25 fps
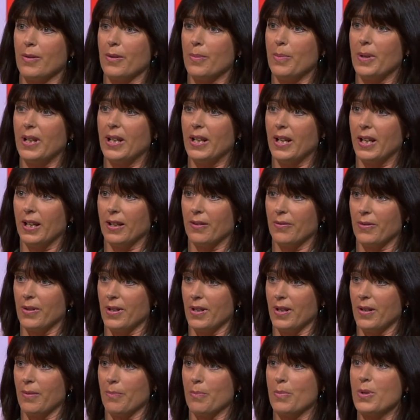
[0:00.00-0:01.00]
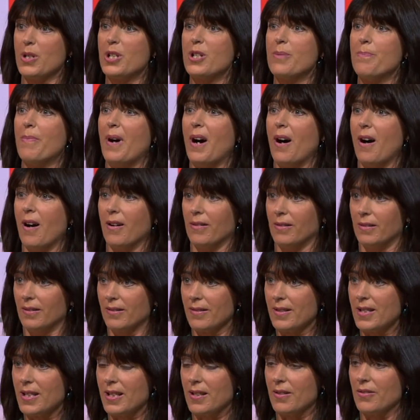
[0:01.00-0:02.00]
the beginning of the Spargel
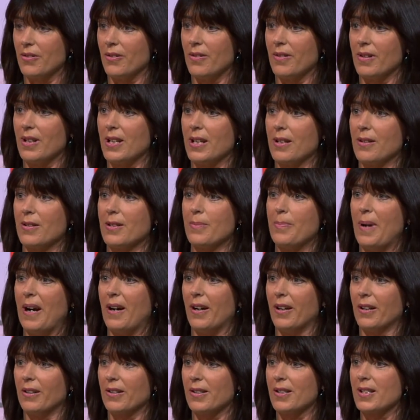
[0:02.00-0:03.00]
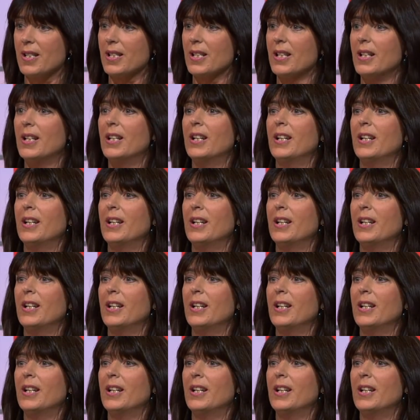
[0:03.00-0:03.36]
season, the asparagus,